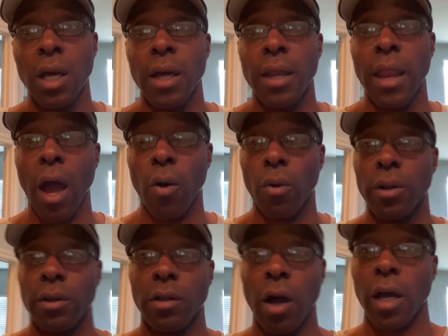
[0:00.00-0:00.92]
Now,
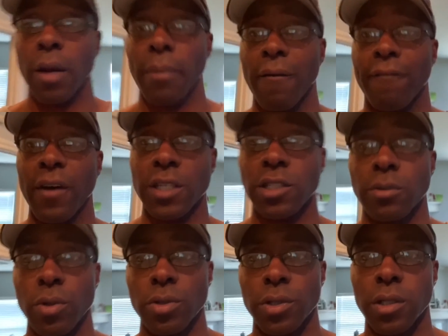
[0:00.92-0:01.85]
talking about
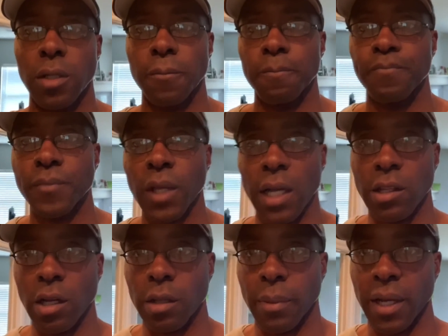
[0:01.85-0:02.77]
vegetables, I
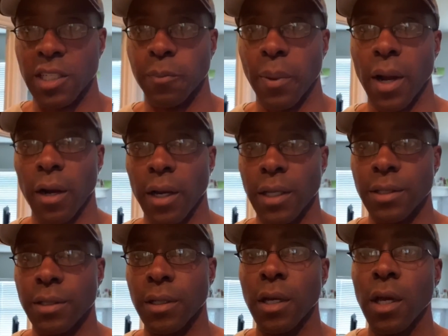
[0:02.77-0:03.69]
talked about
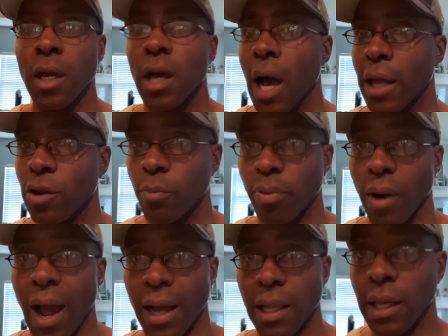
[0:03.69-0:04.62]
asparagus. I do
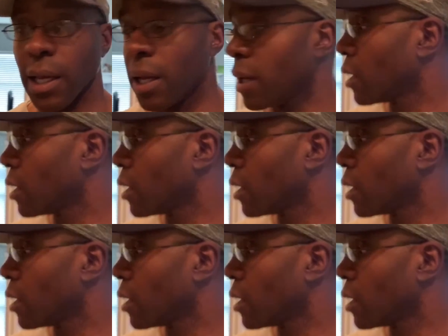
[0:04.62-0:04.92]
broccoli.